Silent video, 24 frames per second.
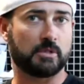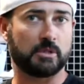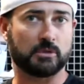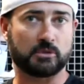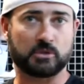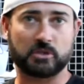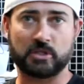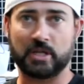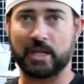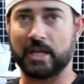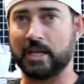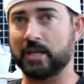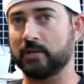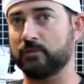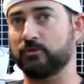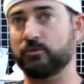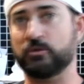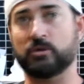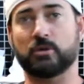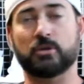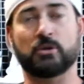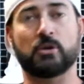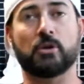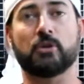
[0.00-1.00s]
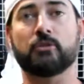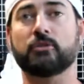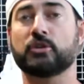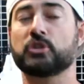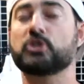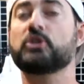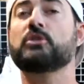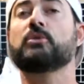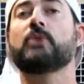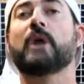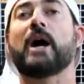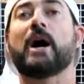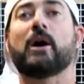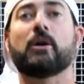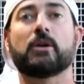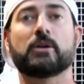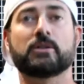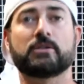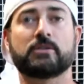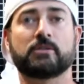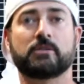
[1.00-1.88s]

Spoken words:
stay in for over 2 hours.